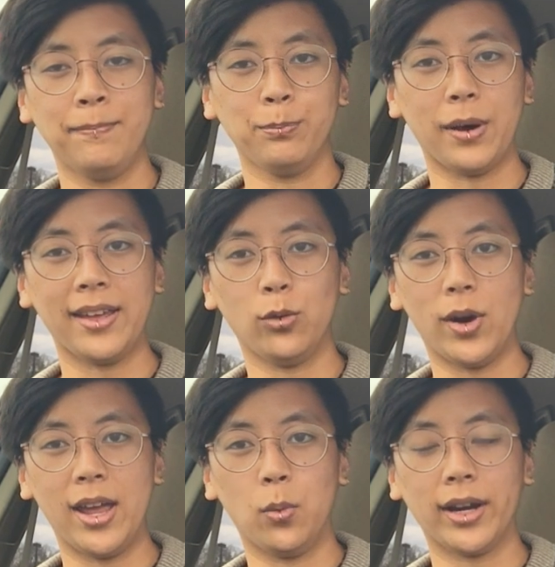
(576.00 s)
by the
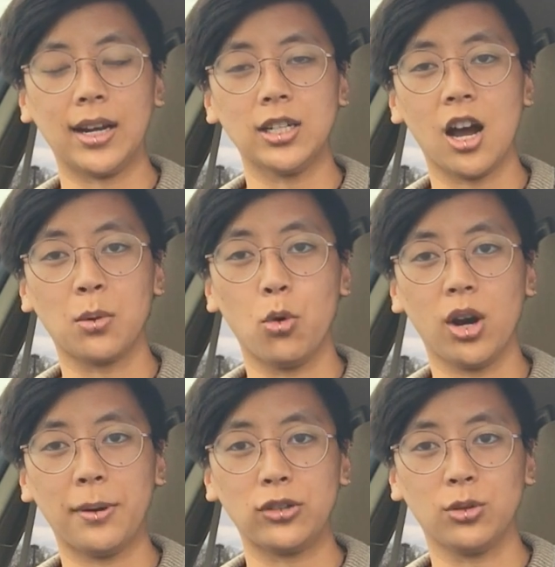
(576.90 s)
way, we're going to talk more
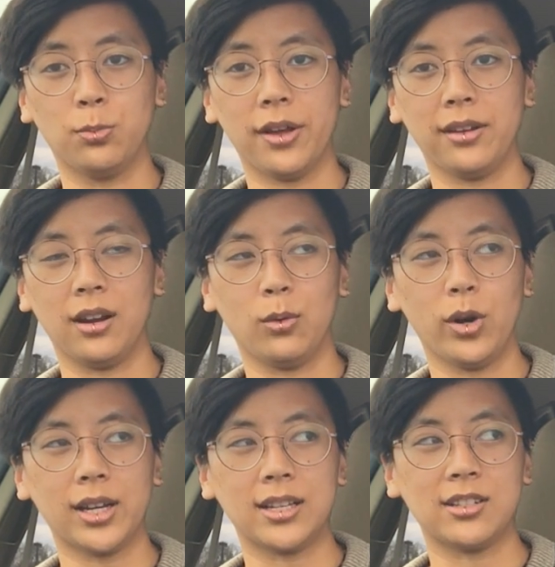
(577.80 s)
about your brother,
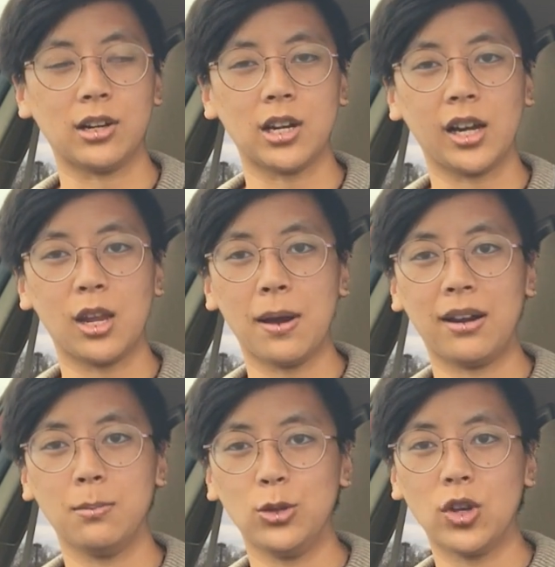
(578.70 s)
we're going to start talking about
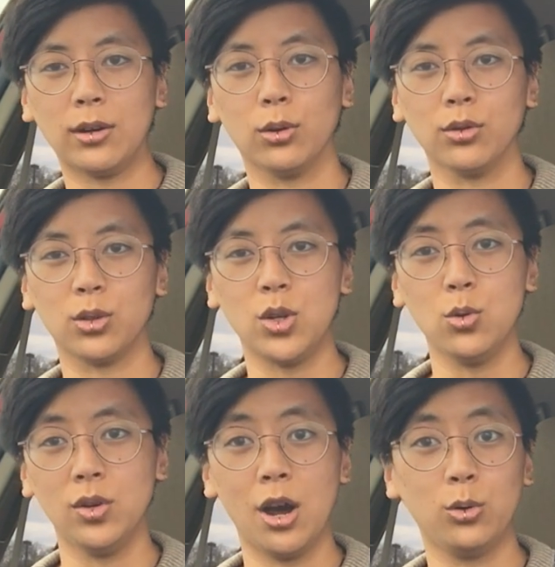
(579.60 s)
him in general so you
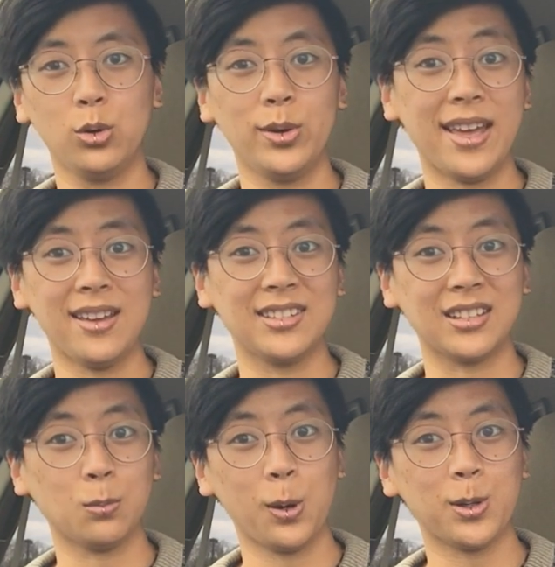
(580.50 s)
know who he is as
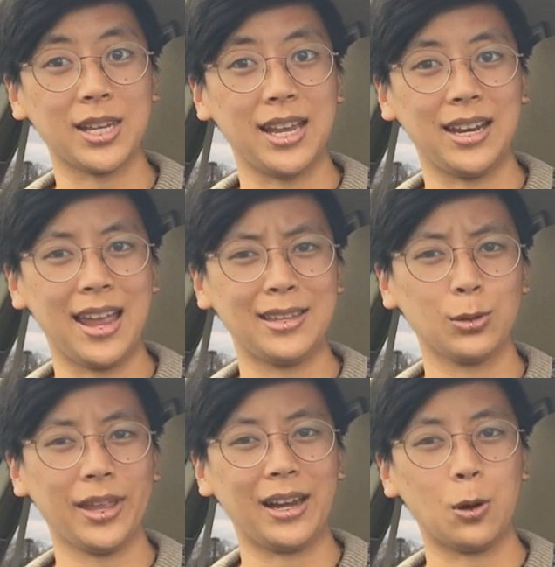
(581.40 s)
a person. And you're
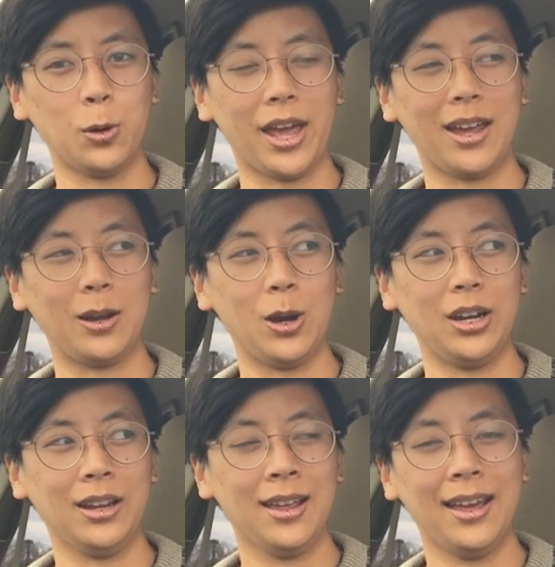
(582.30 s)
like, okay,
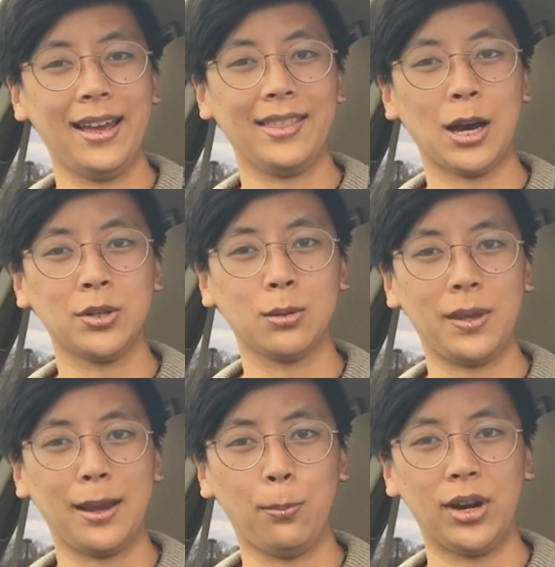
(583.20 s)
good, that was a
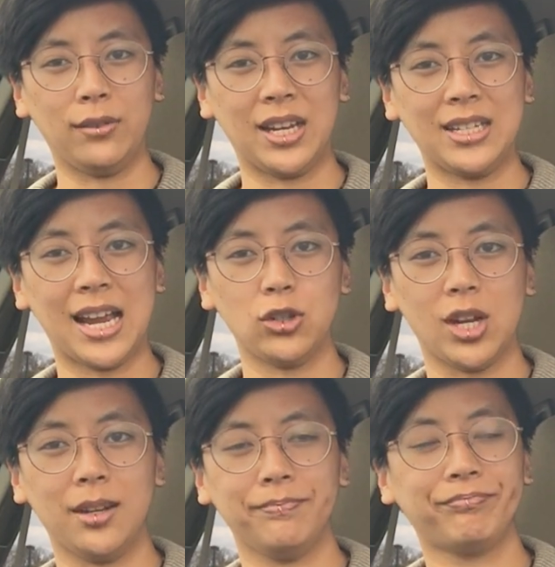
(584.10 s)
big point of
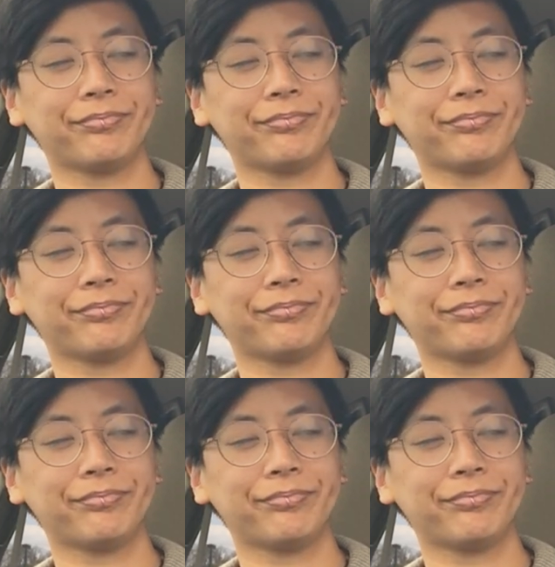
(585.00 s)
contention